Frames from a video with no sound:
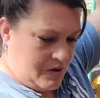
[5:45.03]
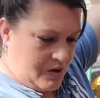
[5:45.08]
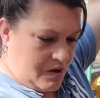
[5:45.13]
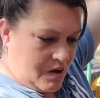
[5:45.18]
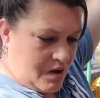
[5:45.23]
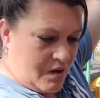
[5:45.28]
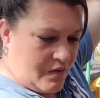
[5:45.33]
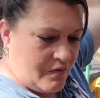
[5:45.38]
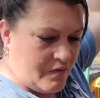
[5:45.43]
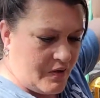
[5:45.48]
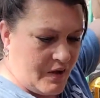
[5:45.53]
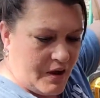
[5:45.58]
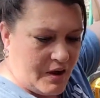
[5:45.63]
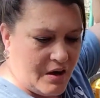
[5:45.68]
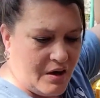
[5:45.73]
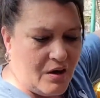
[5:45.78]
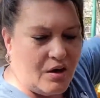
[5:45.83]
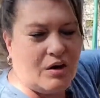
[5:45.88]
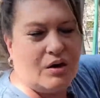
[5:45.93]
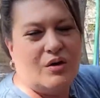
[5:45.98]
And they
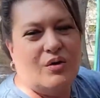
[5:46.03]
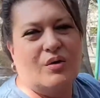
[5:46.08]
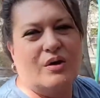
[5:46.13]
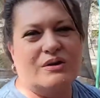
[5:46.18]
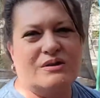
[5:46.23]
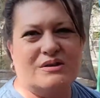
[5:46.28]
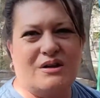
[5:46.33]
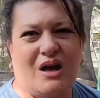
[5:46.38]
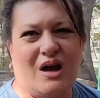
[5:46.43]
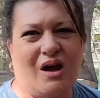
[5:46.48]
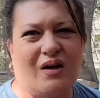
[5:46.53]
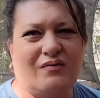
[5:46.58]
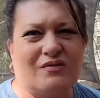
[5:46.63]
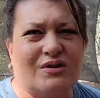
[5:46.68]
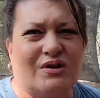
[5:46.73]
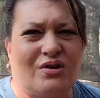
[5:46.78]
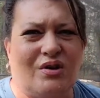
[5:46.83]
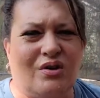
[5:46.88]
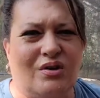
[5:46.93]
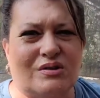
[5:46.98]
are going to have to
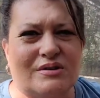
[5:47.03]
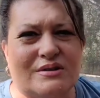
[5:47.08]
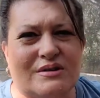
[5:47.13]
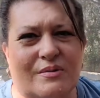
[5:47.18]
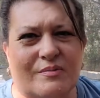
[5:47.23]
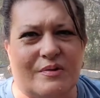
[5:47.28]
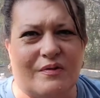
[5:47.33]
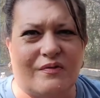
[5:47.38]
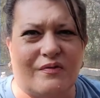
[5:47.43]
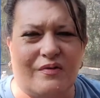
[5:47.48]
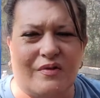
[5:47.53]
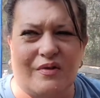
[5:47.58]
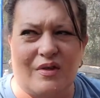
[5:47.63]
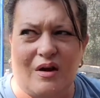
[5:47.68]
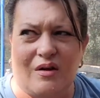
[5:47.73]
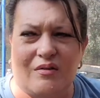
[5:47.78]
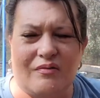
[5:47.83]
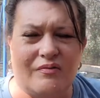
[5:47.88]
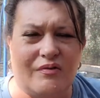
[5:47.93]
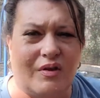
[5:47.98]
cull some of
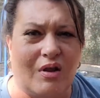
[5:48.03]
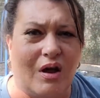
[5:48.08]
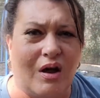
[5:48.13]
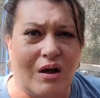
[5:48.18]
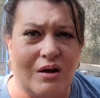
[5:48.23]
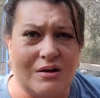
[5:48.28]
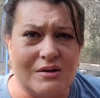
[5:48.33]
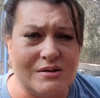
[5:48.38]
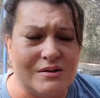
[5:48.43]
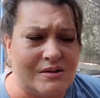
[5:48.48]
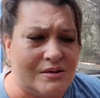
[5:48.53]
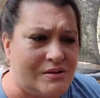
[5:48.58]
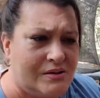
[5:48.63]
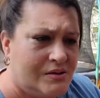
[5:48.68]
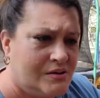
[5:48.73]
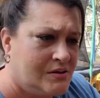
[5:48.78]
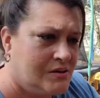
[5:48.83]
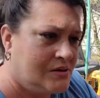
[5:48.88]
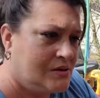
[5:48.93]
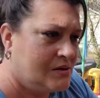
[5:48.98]
their flocks.
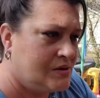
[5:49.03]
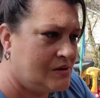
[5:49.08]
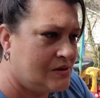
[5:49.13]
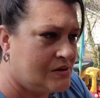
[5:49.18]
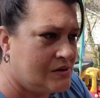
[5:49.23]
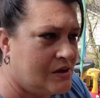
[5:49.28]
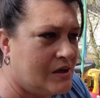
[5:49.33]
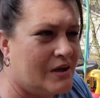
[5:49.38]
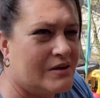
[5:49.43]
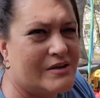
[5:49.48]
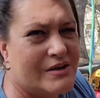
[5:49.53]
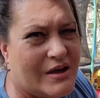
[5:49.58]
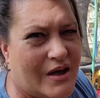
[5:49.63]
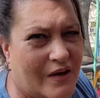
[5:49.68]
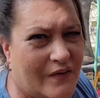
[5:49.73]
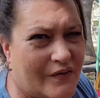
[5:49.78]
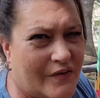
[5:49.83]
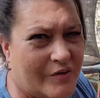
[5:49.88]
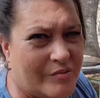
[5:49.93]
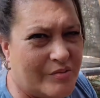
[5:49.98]
It's
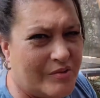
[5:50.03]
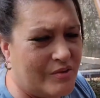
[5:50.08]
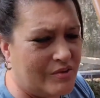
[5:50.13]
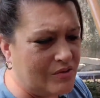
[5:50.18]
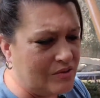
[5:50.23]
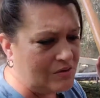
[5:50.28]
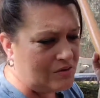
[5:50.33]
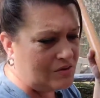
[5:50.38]
inevitable.